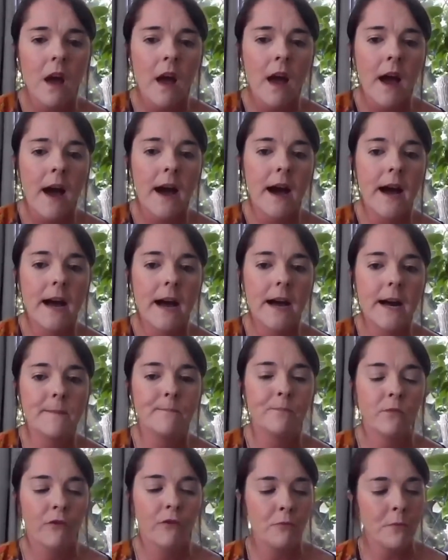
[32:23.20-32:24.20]

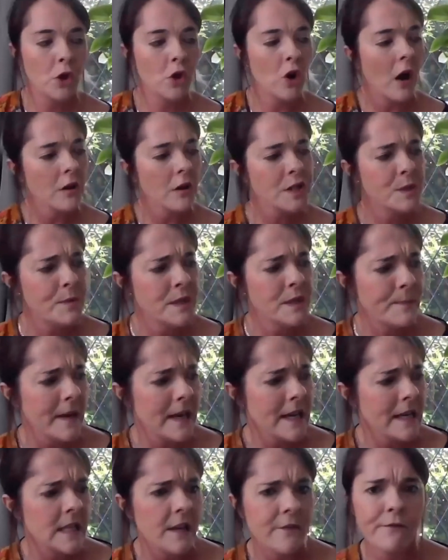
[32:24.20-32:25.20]
From a cost
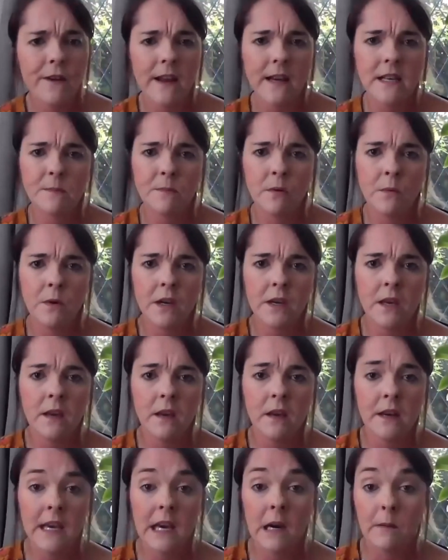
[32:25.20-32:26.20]
perspective, flexible working
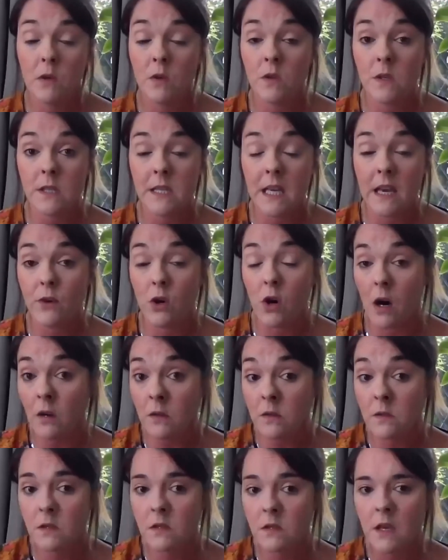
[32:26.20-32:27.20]
can help you to save
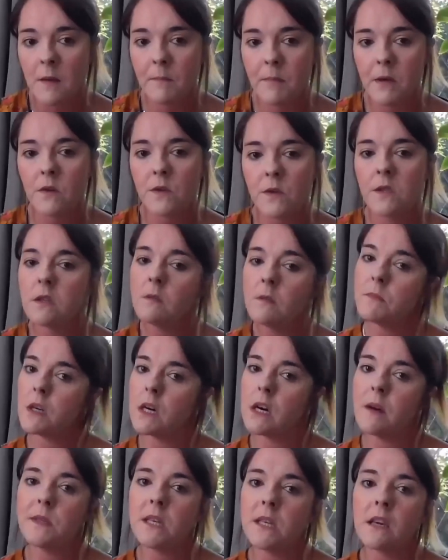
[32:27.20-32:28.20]
costs, because
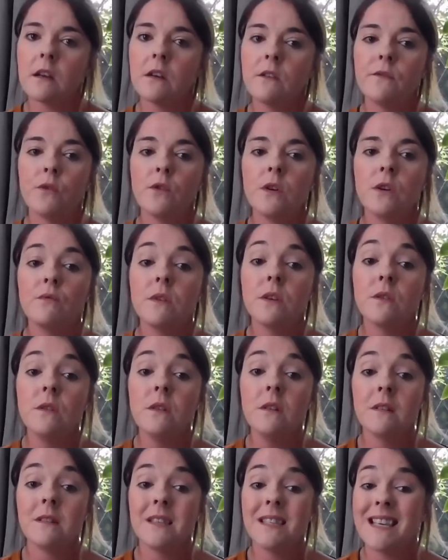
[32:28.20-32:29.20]
sometimes it can avoid
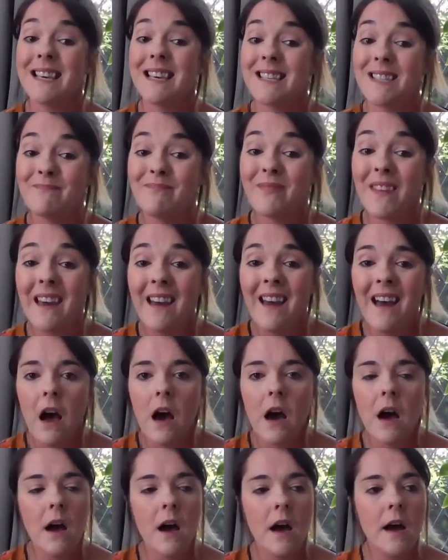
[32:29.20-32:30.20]
redundancies.
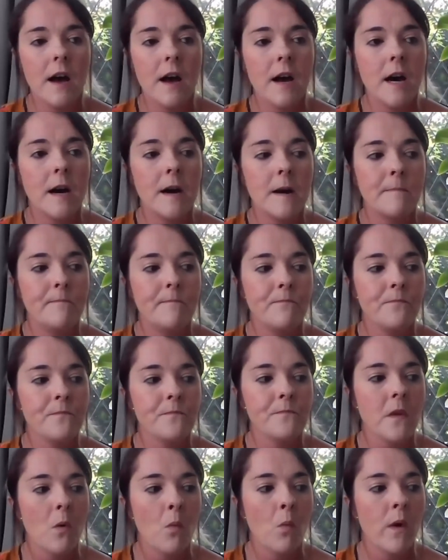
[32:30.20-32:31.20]

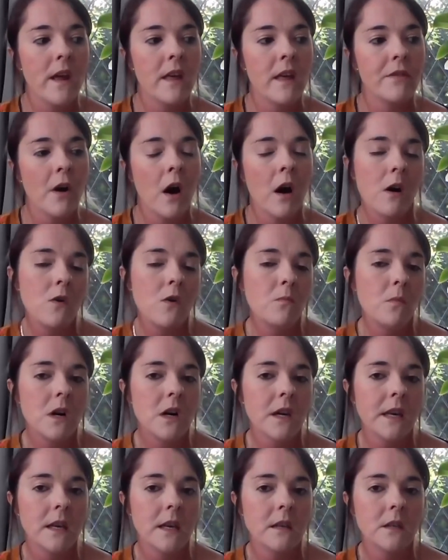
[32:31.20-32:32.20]
With home
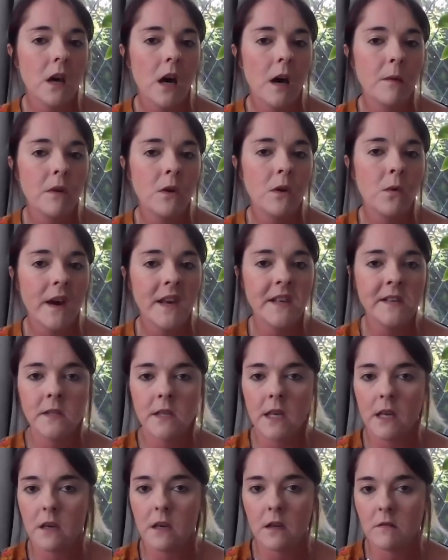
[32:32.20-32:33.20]
working type requests,
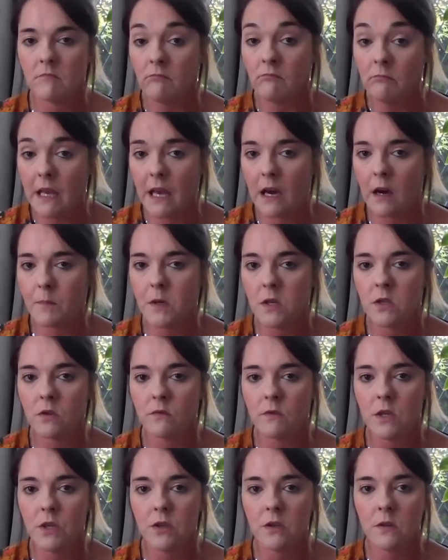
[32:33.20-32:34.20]
it can help you to
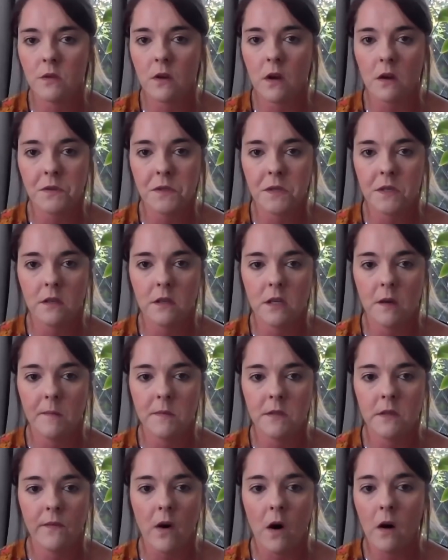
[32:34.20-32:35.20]
reduce costs in
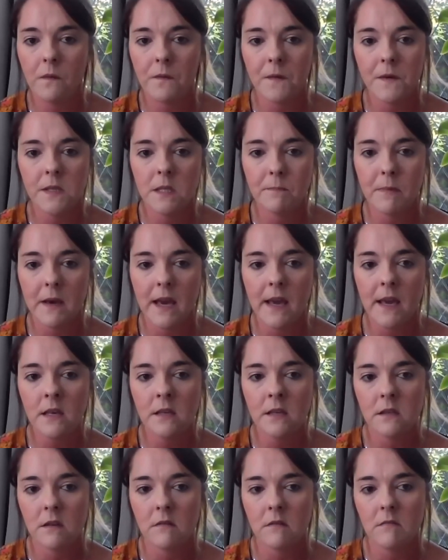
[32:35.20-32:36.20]
terms of office
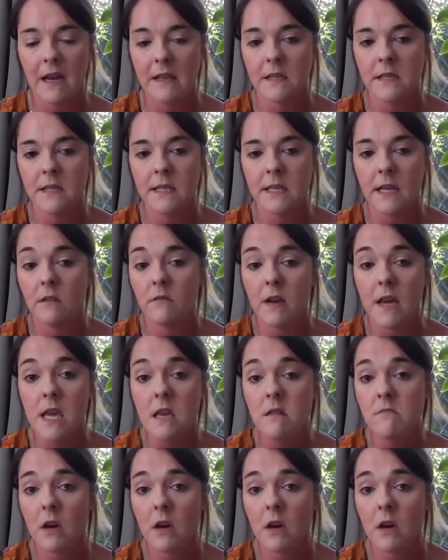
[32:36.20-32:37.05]
space and ancillary